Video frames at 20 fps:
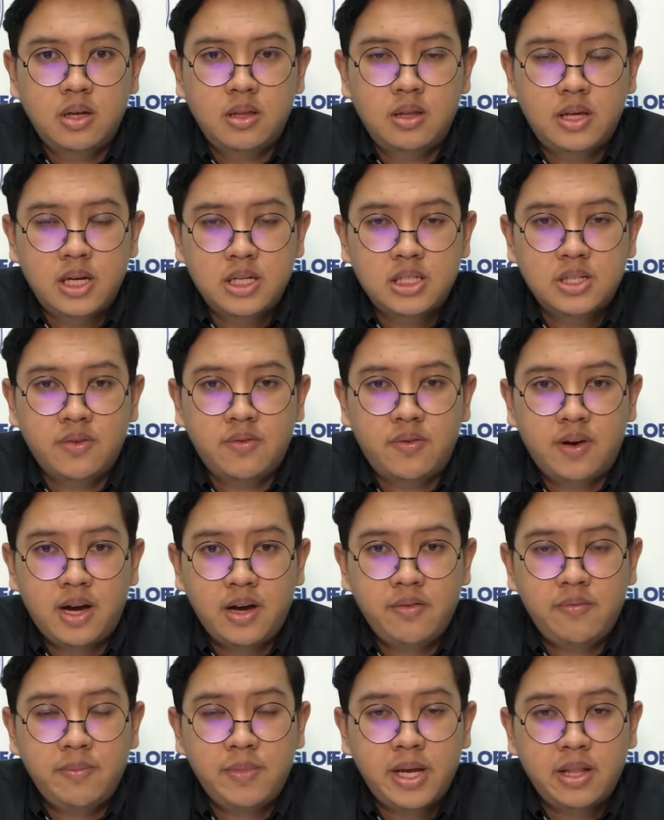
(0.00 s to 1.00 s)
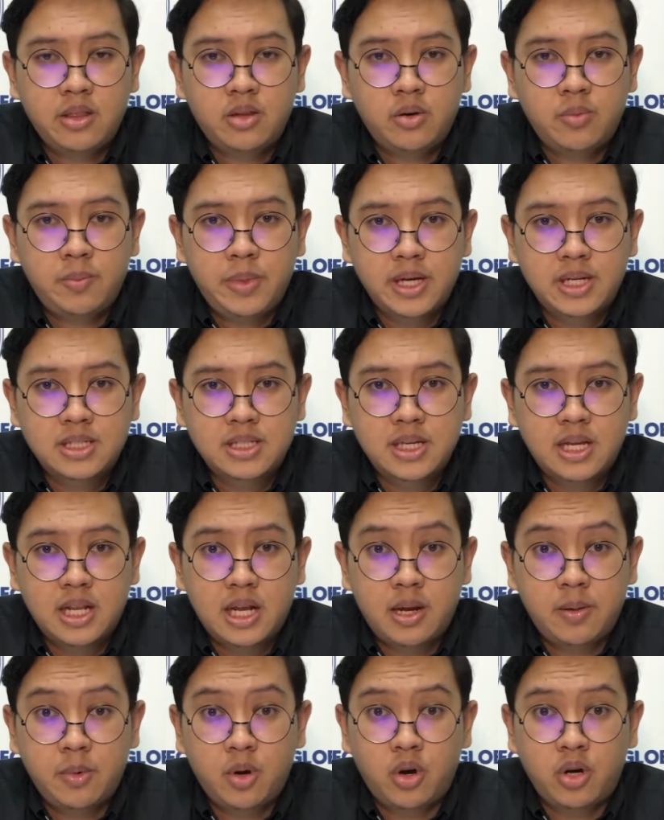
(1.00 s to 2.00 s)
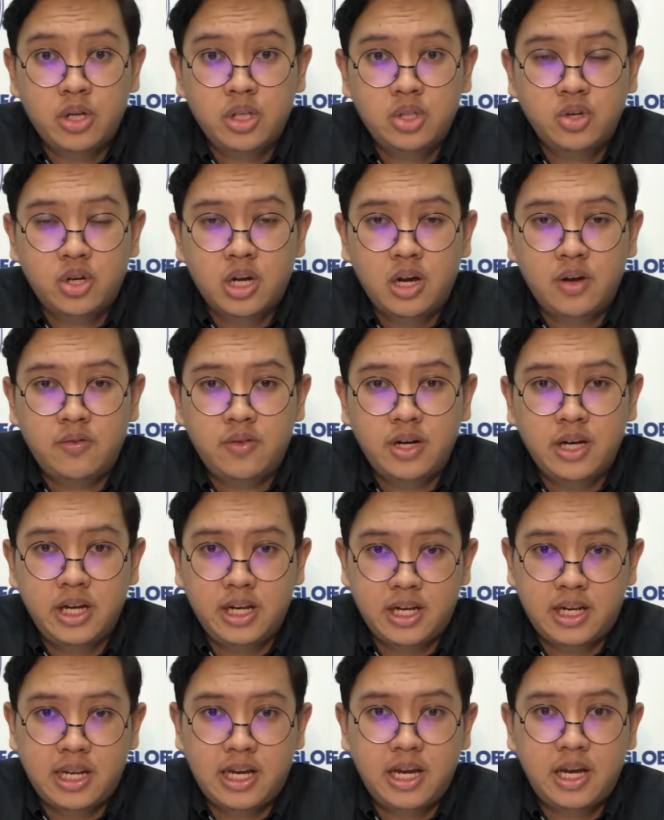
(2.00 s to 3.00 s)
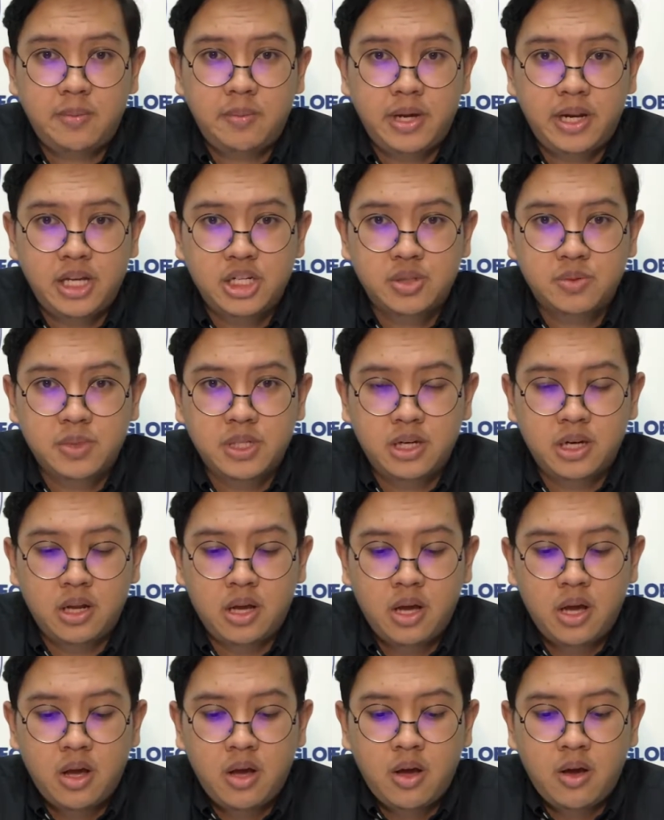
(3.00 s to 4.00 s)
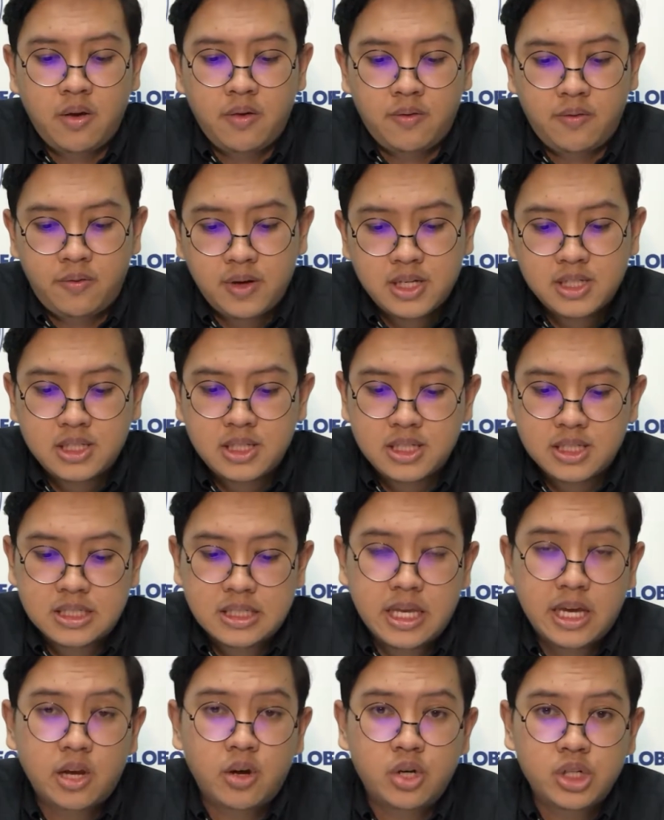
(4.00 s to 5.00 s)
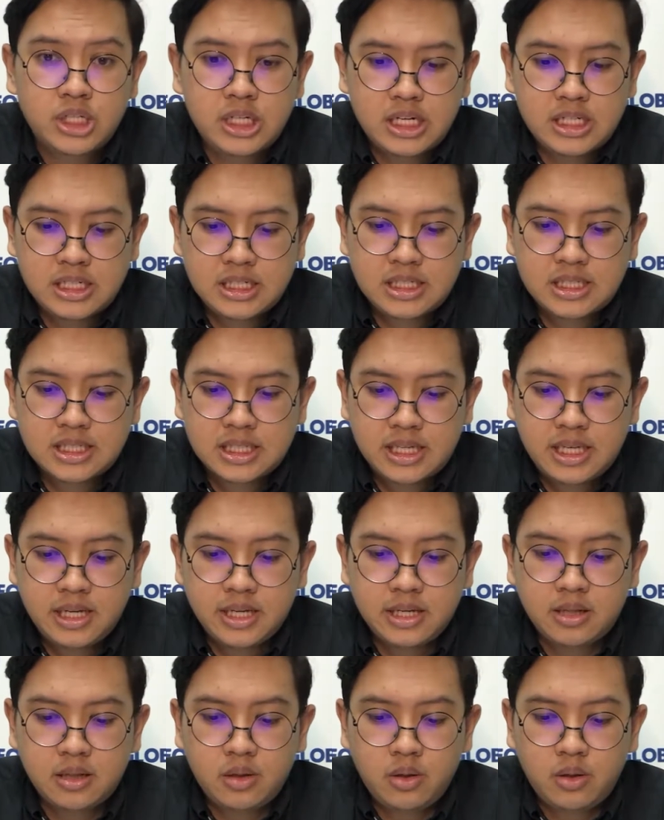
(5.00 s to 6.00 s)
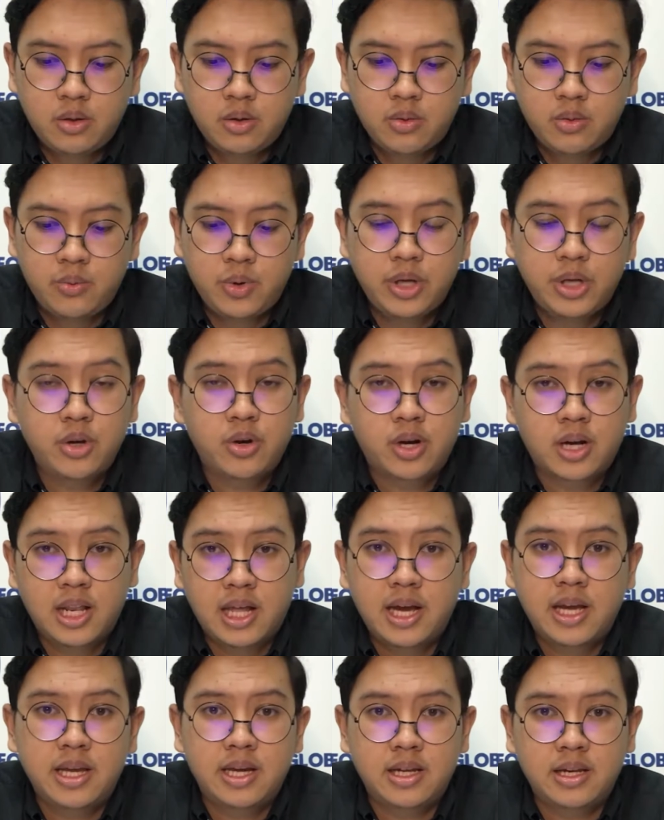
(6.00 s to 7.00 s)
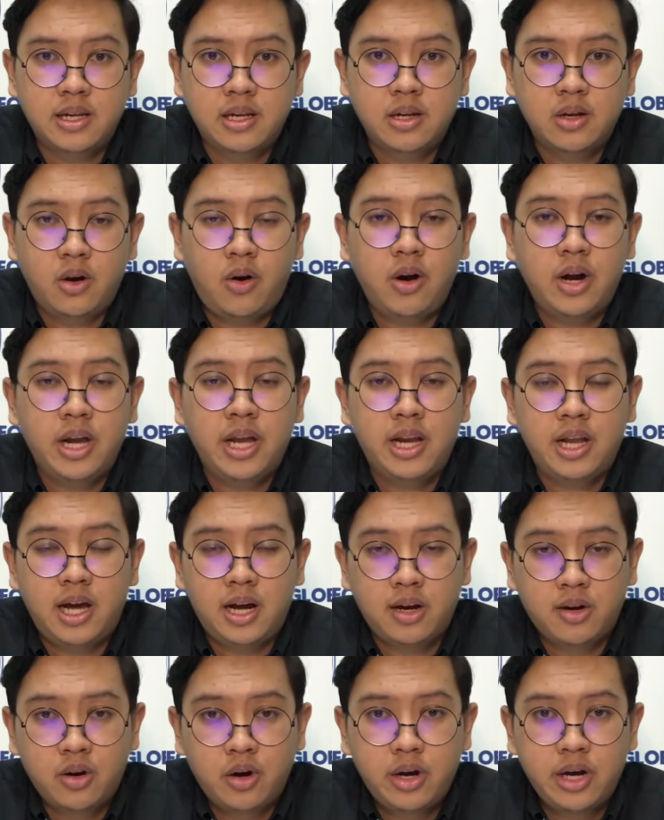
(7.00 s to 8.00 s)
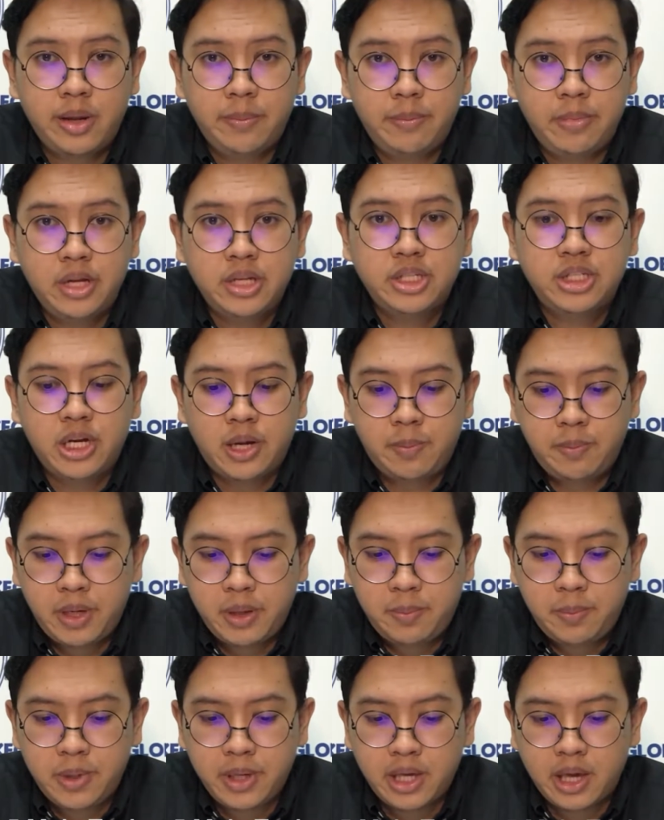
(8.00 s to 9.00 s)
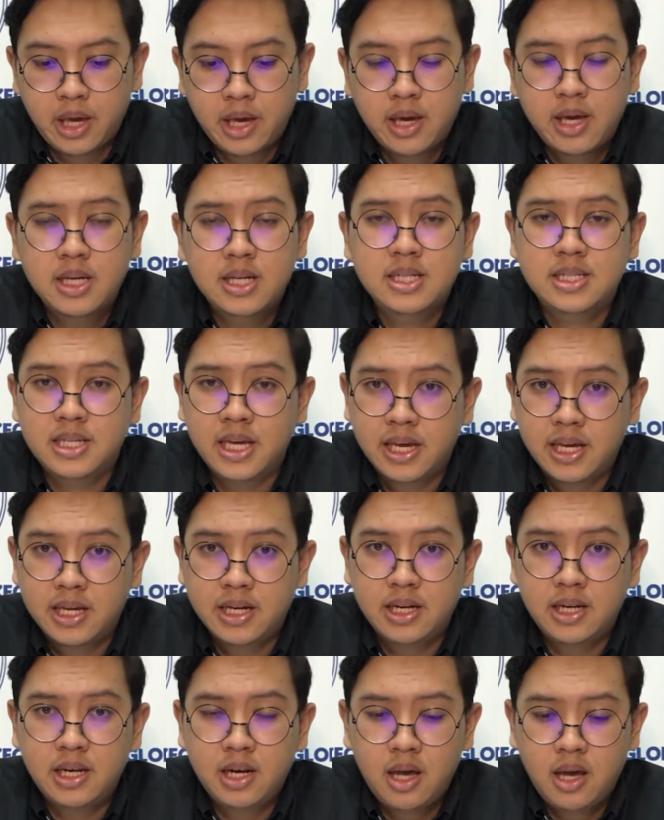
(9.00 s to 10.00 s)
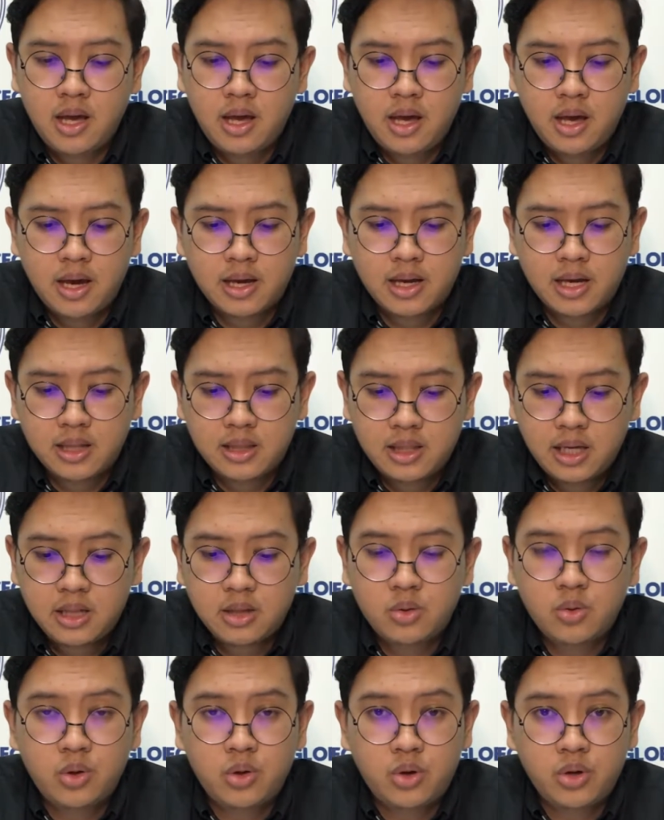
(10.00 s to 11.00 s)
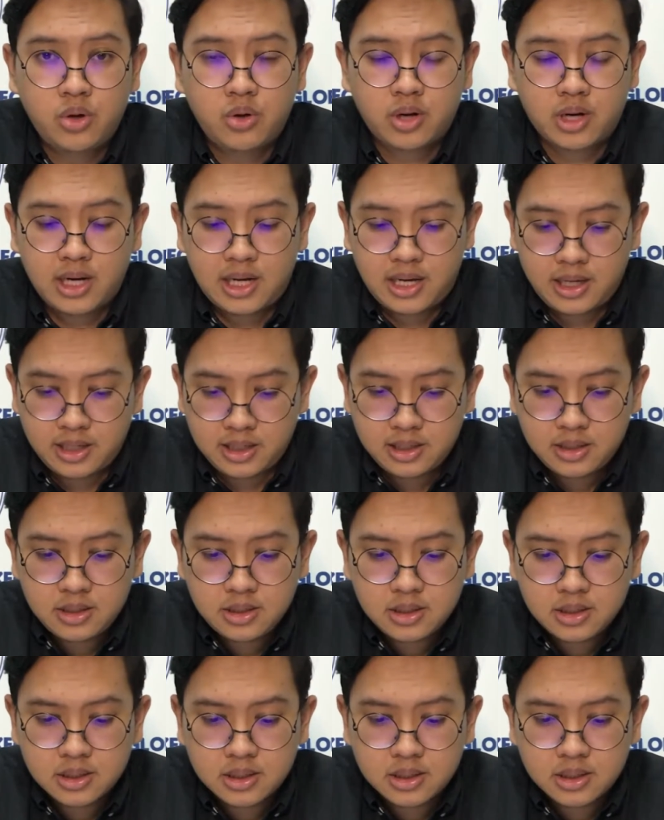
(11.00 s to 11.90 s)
There's a 5 main topics that I'm going to cover in client management. First is negotiation skill with your client, or in acronym JPP. Second, getting to know your client.